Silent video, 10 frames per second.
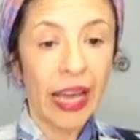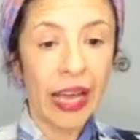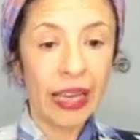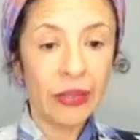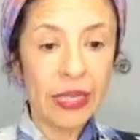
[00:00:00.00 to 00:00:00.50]

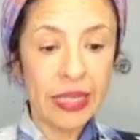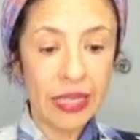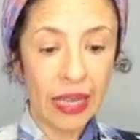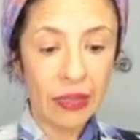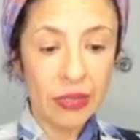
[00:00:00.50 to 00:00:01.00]
I
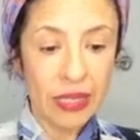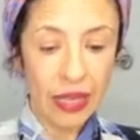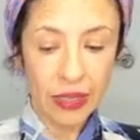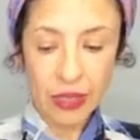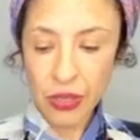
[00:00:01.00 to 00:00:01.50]
would
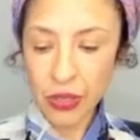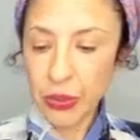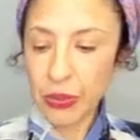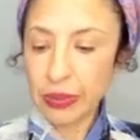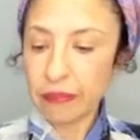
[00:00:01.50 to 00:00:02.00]
say to
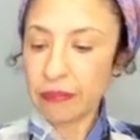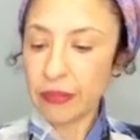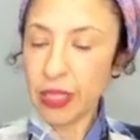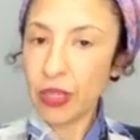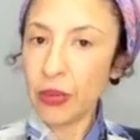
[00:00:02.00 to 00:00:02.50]
you,
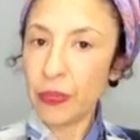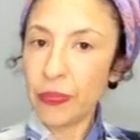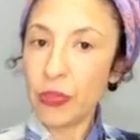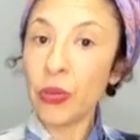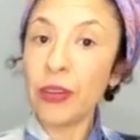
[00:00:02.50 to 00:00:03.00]
you know,
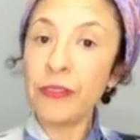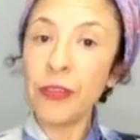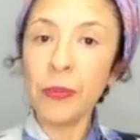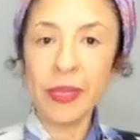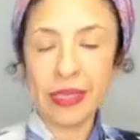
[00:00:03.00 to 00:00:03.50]
do a
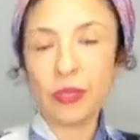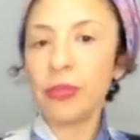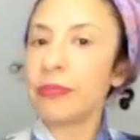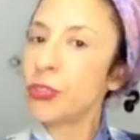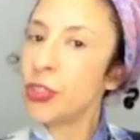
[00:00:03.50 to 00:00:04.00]
few pieces,
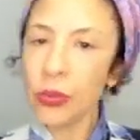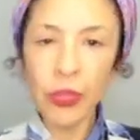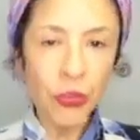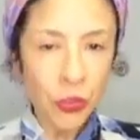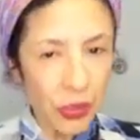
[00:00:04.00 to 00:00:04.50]
do two
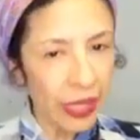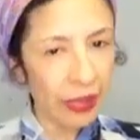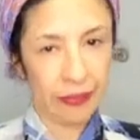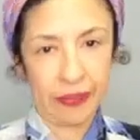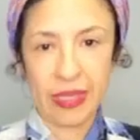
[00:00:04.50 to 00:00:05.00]
or
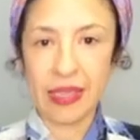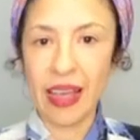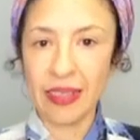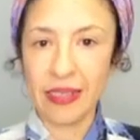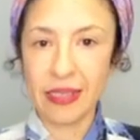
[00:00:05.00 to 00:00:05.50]
three
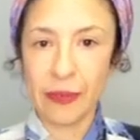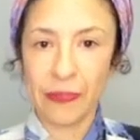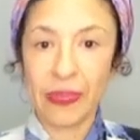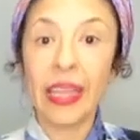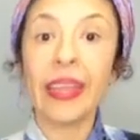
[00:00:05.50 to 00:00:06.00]
designs.
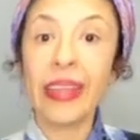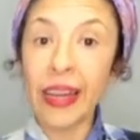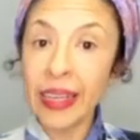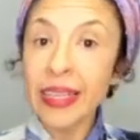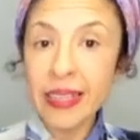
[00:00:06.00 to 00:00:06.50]

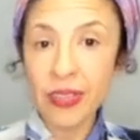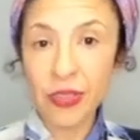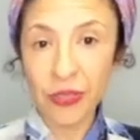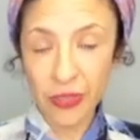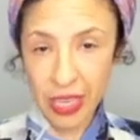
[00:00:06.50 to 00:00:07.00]
They're easy
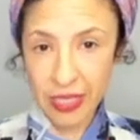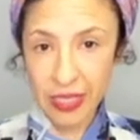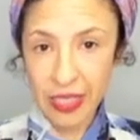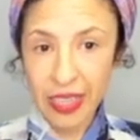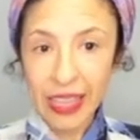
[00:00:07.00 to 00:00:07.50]
to
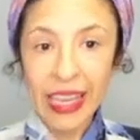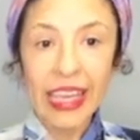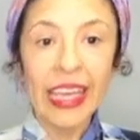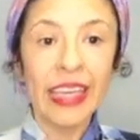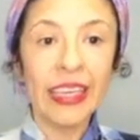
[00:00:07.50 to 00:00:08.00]
fit.
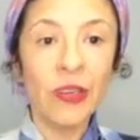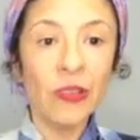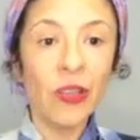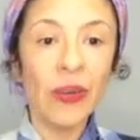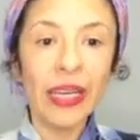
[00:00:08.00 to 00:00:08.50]

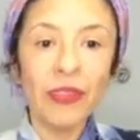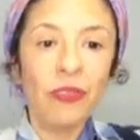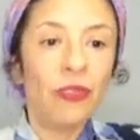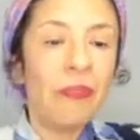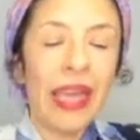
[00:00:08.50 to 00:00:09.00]
You don't want
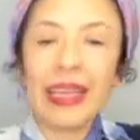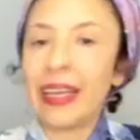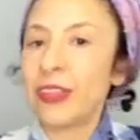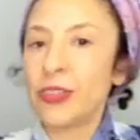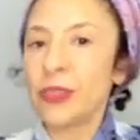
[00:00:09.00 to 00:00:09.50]
to make
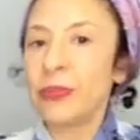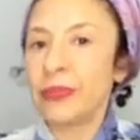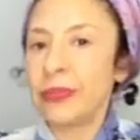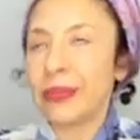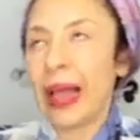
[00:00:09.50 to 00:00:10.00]
like two.
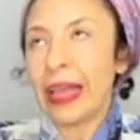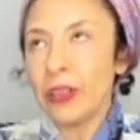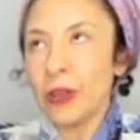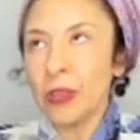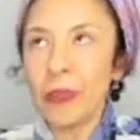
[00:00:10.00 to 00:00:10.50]
I
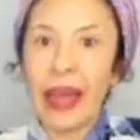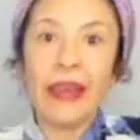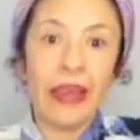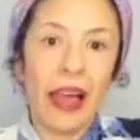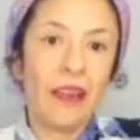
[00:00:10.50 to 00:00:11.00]
know you
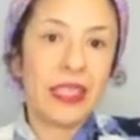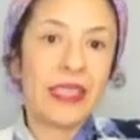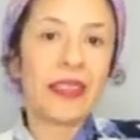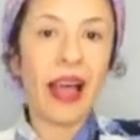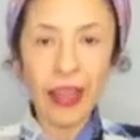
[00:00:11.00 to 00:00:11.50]
might have a
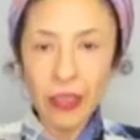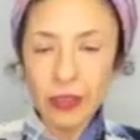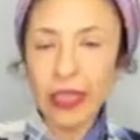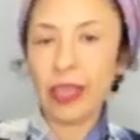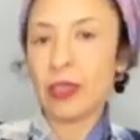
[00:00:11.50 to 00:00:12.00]

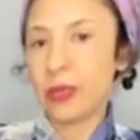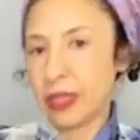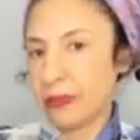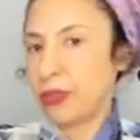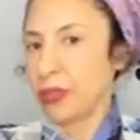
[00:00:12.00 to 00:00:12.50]
style that you
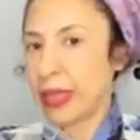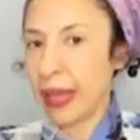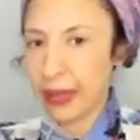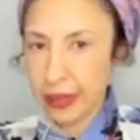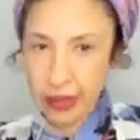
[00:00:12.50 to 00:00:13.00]
want to do
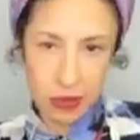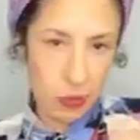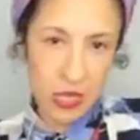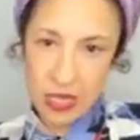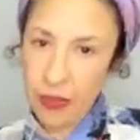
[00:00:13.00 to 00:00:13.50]
that
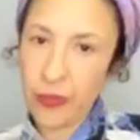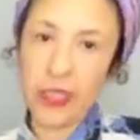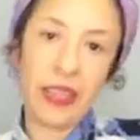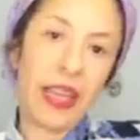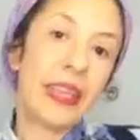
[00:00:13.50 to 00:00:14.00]

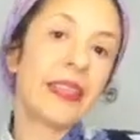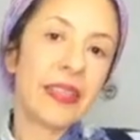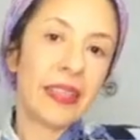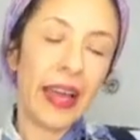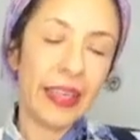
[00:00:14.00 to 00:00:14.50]
specific that
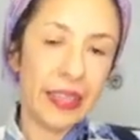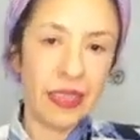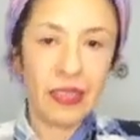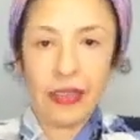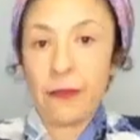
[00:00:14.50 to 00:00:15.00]
is tight
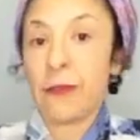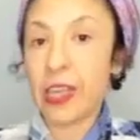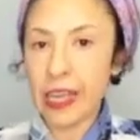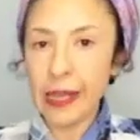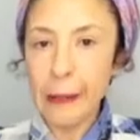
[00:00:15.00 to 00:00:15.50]
and like
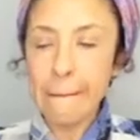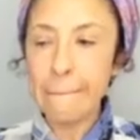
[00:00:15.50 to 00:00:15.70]
fitted.